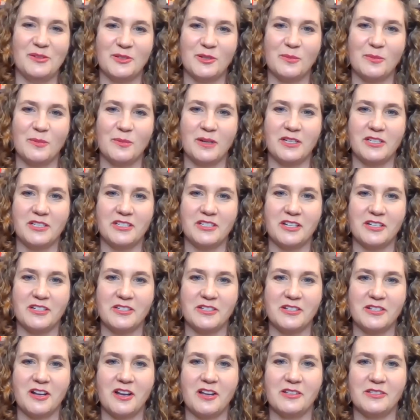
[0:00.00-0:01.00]
so much,
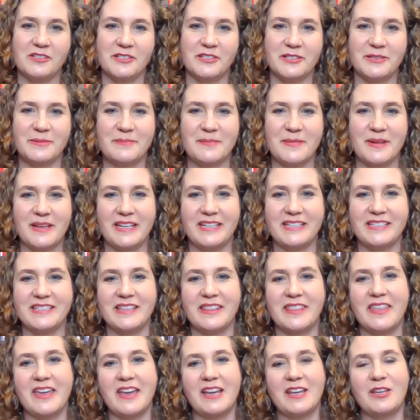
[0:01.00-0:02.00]
Dr. Calder.
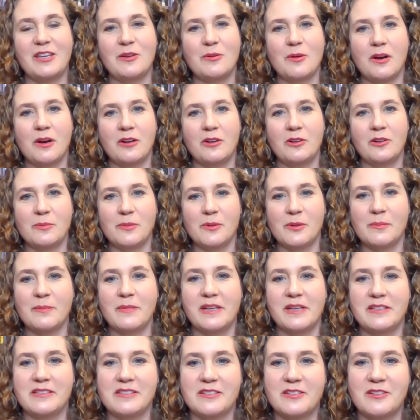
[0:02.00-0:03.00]
And thank you, Honorable
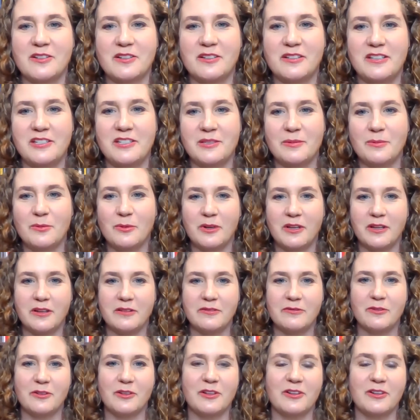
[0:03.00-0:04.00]
Minister
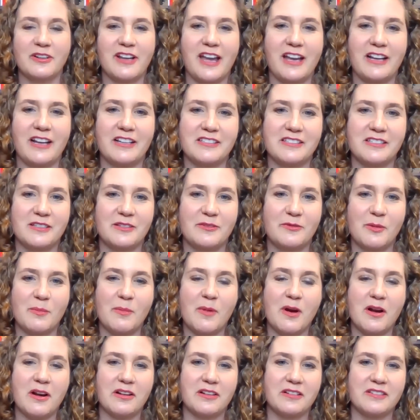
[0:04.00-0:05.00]
Nishimura, for your excellent
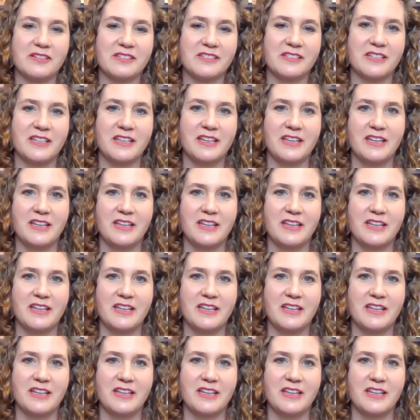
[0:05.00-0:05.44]
remarks.